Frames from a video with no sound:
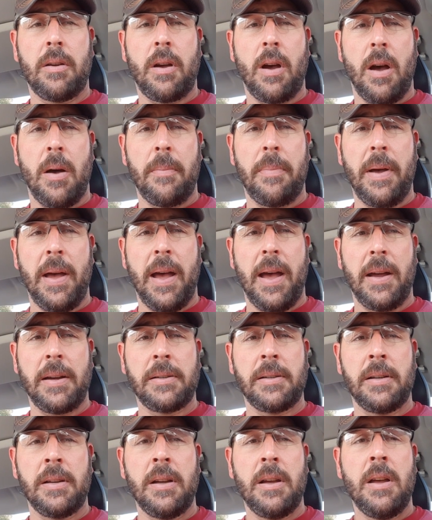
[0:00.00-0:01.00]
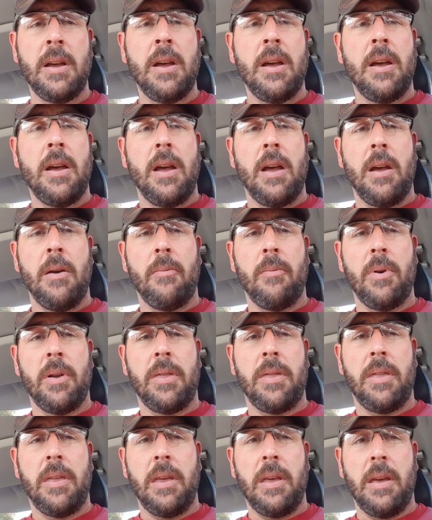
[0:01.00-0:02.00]
compact, and
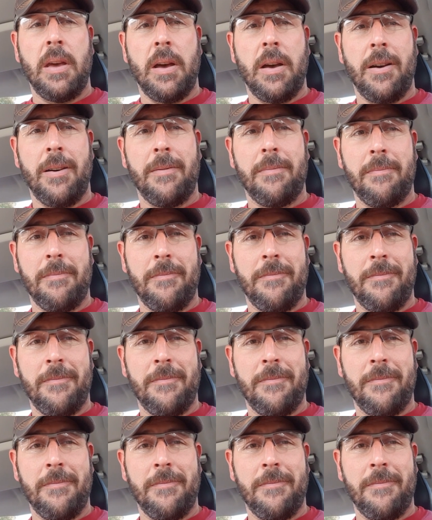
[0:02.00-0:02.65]
with the